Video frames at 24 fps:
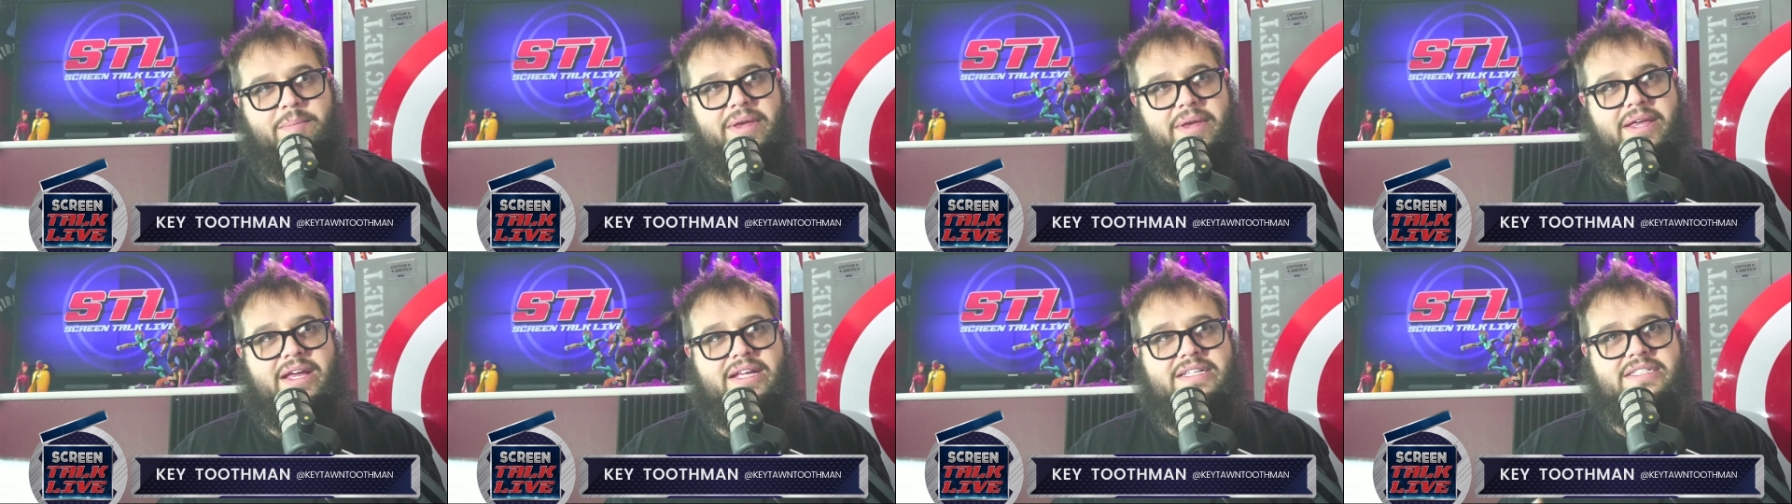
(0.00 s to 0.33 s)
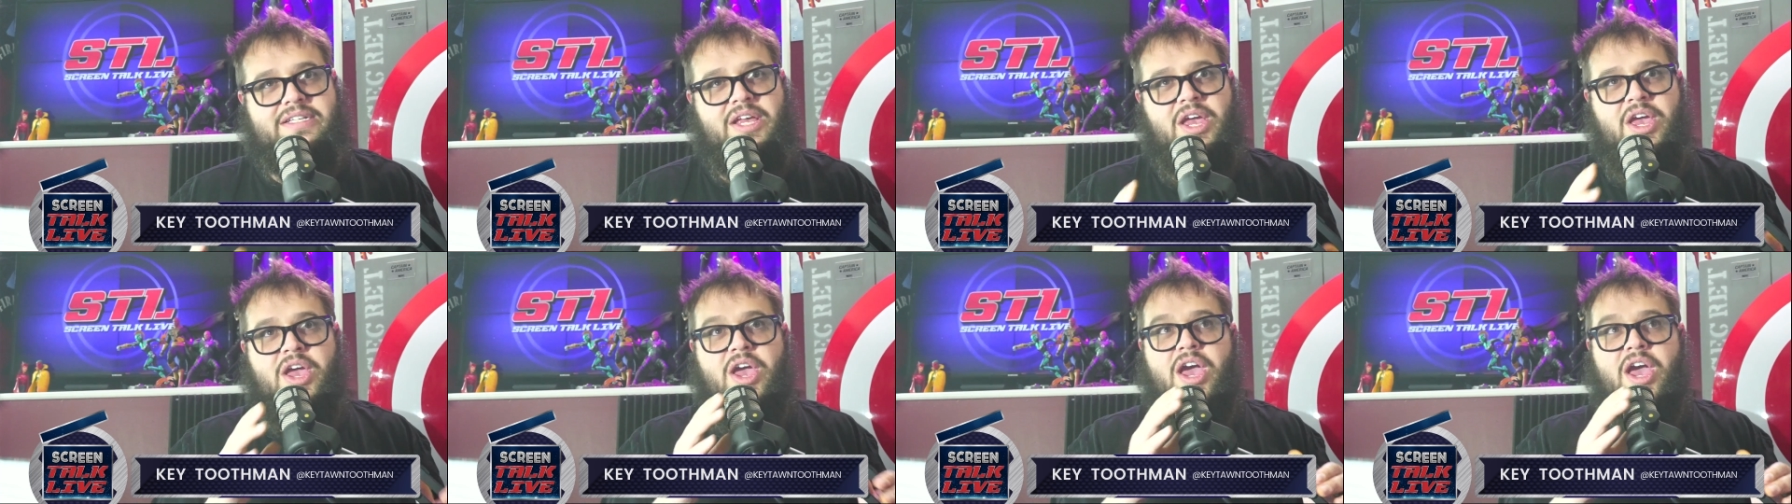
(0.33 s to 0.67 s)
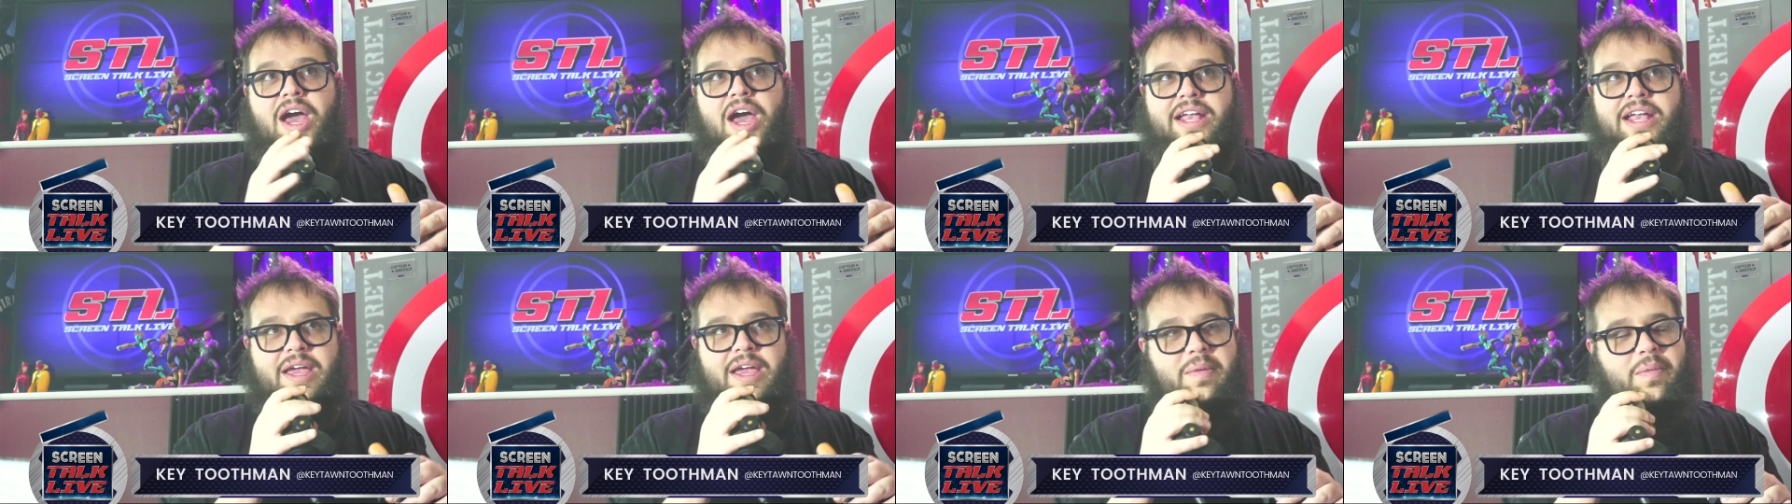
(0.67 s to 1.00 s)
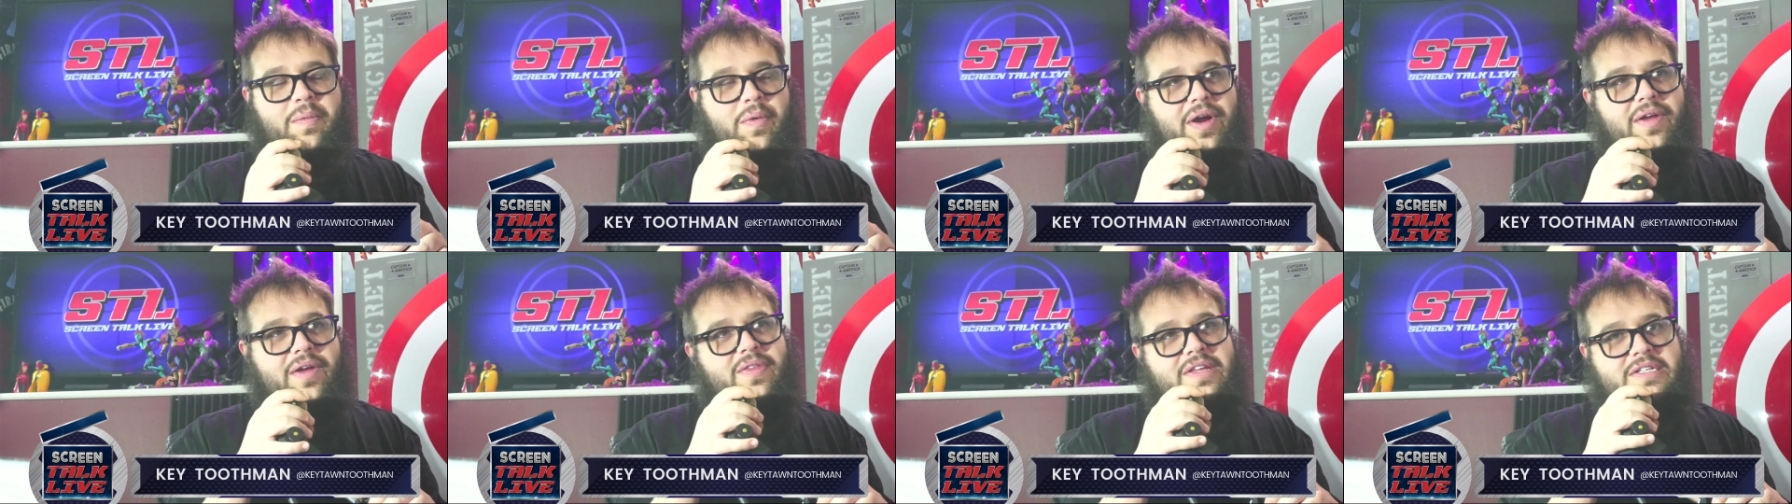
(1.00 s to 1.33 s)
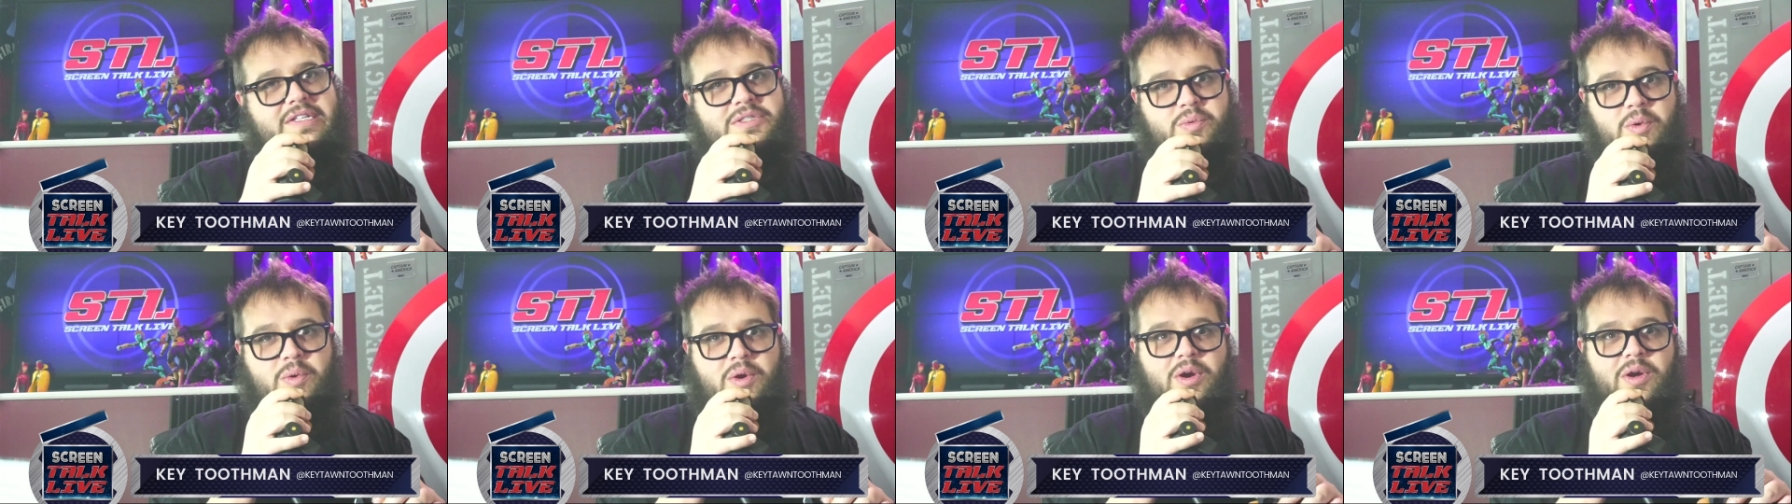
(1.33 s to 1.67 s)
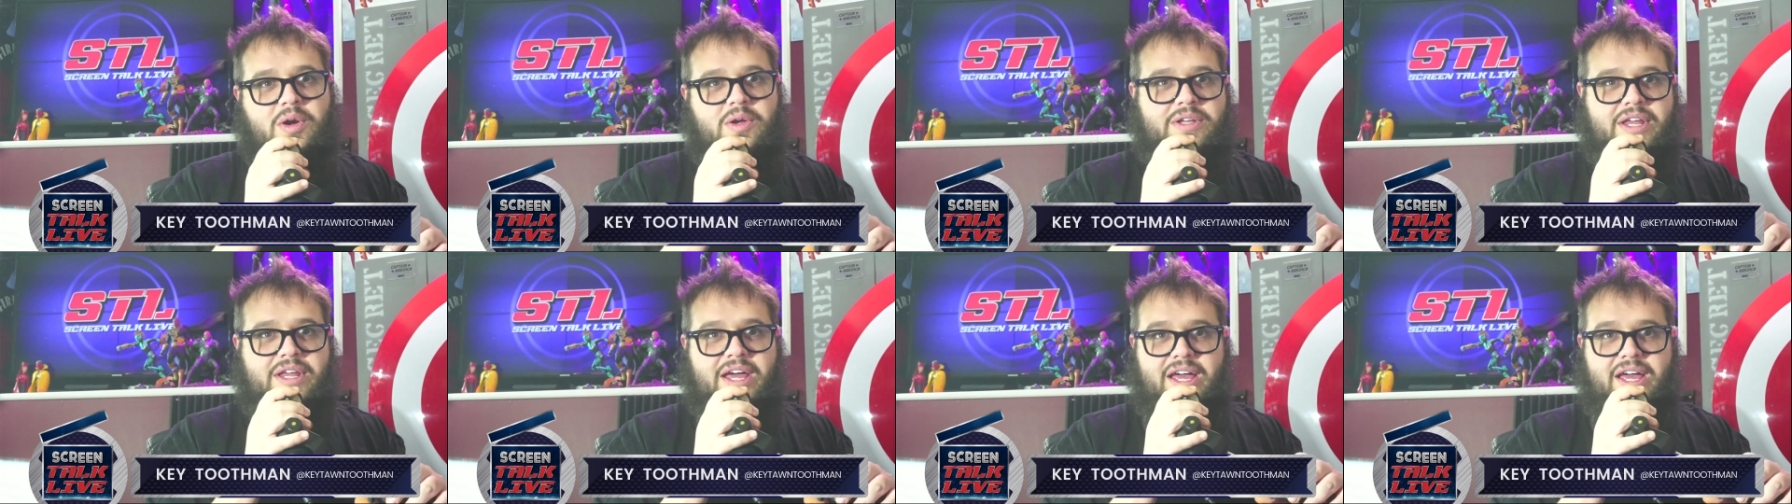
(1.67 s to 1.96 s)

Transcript: Because again, we're in this world